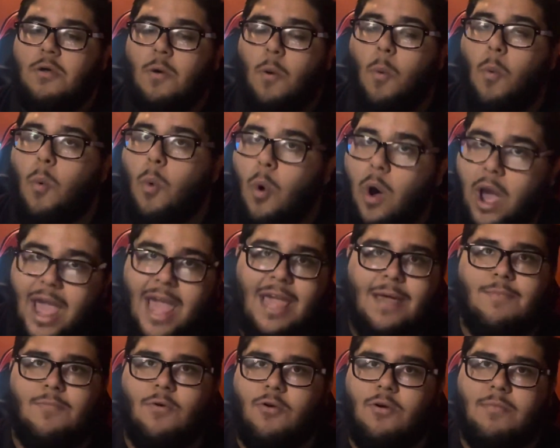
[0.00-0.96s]
way
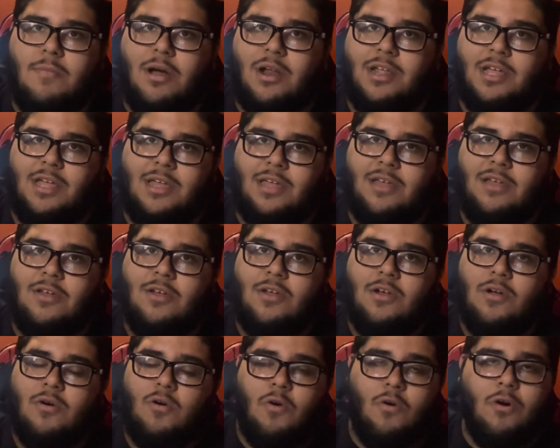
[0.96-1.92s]
more money
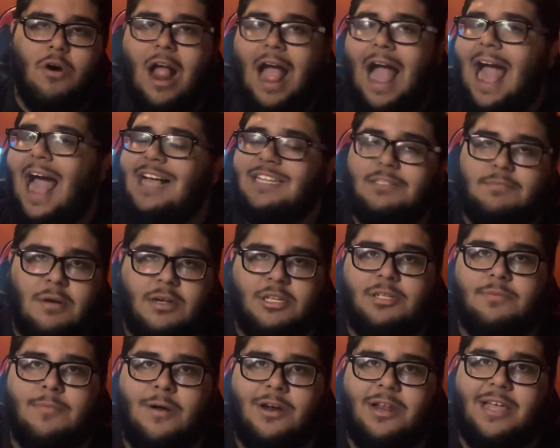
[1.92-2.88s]
or as
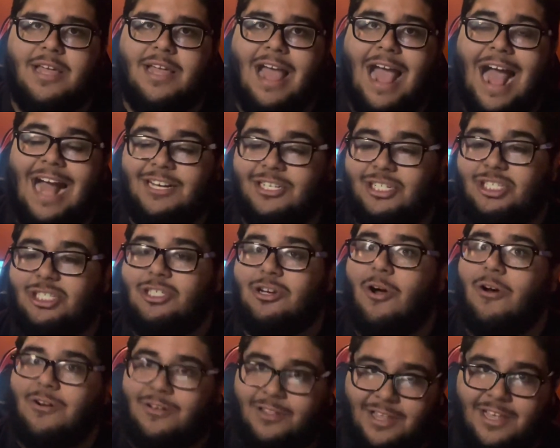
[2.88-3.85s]
much money as
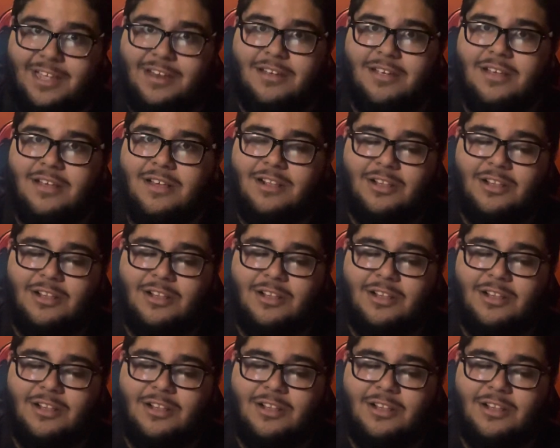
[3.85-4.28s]
Charlotte.